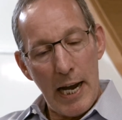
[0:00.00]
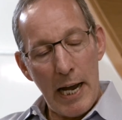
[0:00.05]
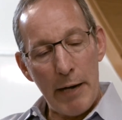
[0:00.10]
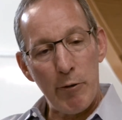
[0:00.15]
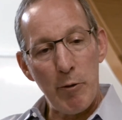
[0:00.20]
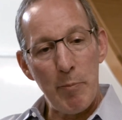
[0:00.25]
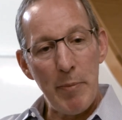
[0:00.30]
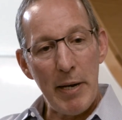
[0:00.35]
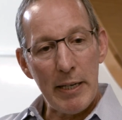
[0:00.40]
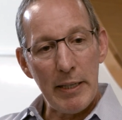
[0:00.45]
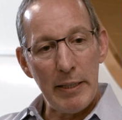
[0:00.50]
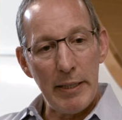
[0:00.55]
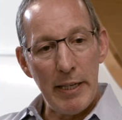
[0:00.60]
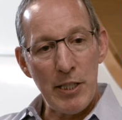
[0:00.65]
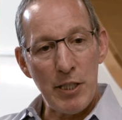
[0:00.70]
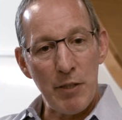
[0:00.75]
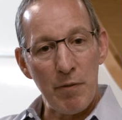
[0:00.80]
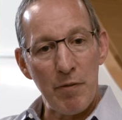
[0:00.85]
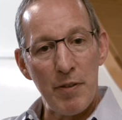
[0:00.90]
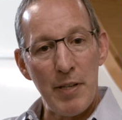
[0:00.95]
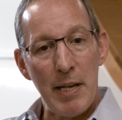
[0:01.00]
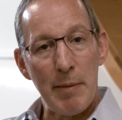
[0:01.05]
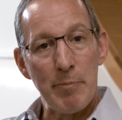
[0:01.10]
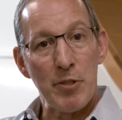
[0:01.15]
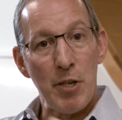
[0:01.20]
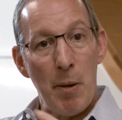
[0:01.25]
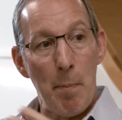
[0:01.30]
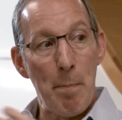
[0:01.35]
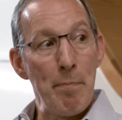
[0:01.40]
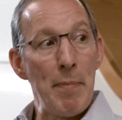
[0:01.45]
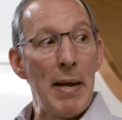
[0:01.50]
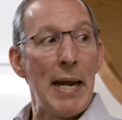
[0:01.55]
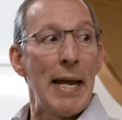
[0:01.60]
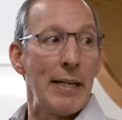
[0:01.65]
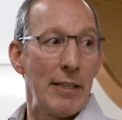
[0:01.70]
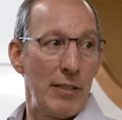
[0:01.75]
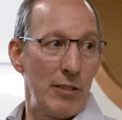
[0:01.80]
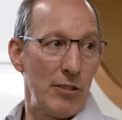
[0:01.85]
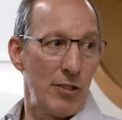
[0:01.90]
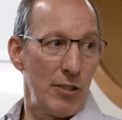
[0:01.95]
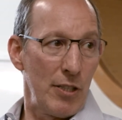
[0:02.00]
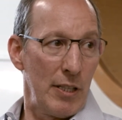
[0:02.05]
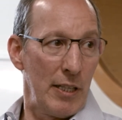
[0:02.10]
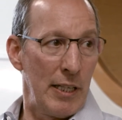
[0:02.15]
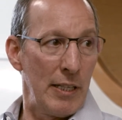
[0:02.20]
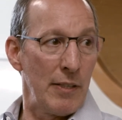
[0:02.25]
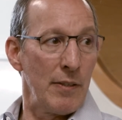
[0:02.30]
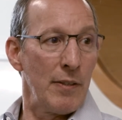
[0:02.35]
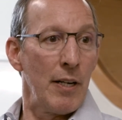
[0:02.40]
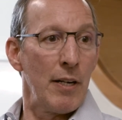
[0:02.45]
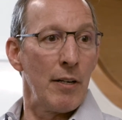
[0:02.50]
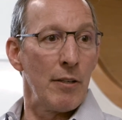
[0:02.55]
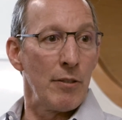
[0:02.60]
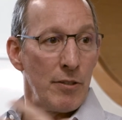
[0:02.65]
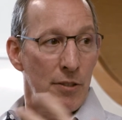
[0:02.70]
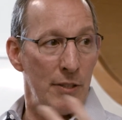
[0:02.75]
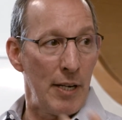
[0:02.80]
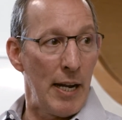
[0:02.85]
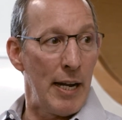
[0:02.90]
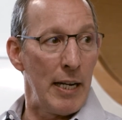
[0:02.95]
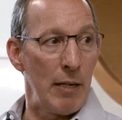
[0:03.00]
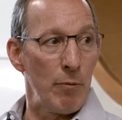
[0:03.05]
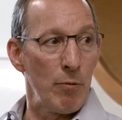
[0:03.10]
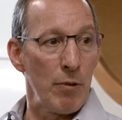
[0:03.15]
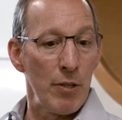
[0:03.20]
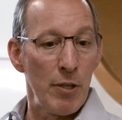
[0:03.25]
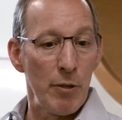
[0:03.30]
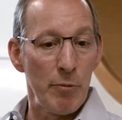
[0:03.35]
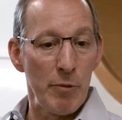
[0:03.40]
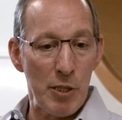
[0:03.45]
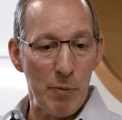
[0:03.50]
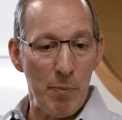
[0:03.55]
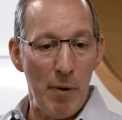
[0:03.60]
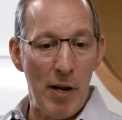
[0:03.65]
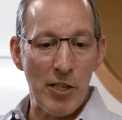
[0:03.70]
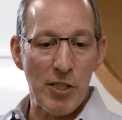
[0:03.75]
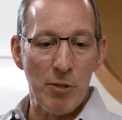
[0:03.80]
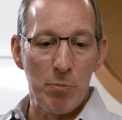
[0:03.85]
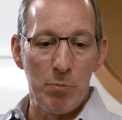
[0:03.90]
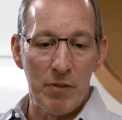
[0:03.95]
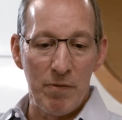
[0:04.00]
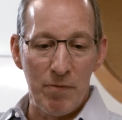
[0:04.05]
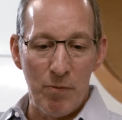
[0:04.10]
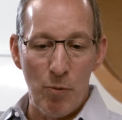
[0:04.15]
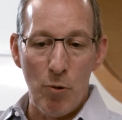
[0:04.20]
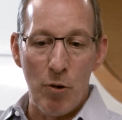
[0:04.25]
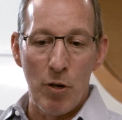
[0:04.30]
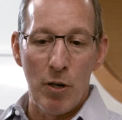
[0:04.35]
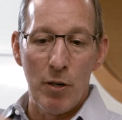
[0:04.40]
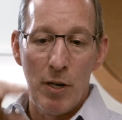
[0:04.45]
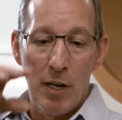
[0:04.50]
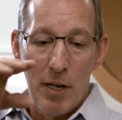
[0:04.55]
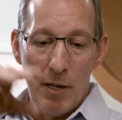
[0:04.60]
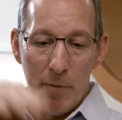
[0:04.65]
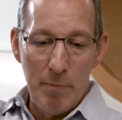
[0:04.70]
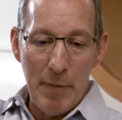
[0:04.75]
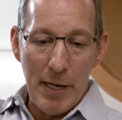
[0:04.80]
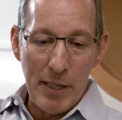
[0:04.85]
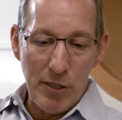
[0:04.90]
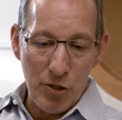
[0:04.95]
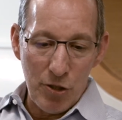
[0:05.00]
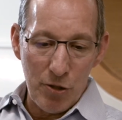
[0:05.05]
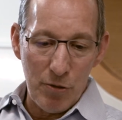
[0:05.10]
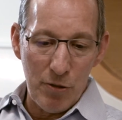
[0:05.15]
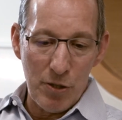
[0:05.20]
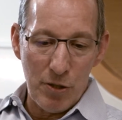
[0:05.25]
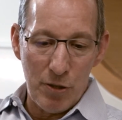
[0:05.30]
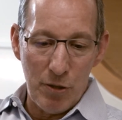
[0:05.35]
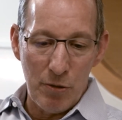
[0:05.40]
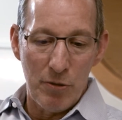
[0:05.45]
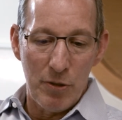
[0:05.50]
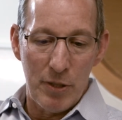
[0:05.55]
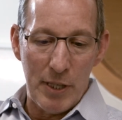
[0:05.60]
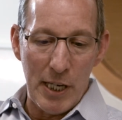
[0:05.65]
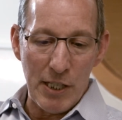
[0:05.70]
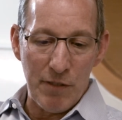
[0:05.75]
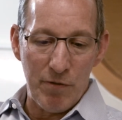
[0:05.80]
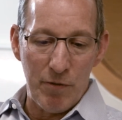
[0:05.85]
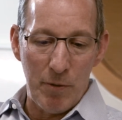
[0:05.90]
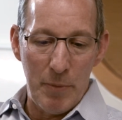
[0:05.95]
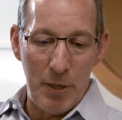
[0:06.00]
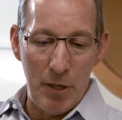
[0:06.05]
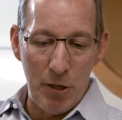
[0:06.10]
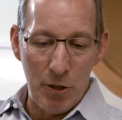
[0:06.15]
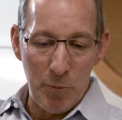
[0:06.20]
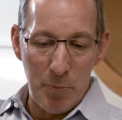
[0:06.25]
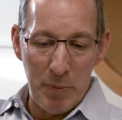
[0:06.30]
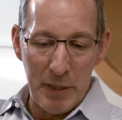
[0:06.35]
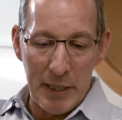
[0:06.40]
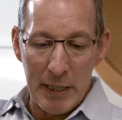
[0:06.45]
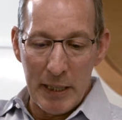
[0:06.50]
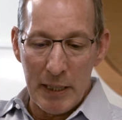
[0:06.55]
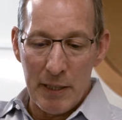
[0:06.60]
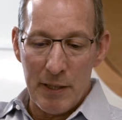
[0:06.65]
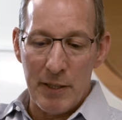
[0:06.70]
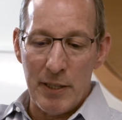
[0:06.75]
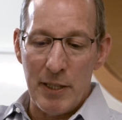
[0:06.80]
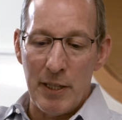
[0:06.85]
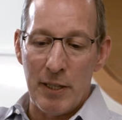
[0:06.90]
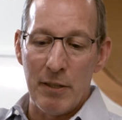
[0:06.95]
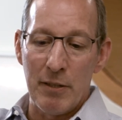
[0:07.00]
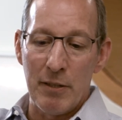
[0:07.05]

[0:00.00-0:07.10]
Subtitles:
How do we make it easy for them to manage in their day where they're responsible for making sure a student gets from here at the beginning of the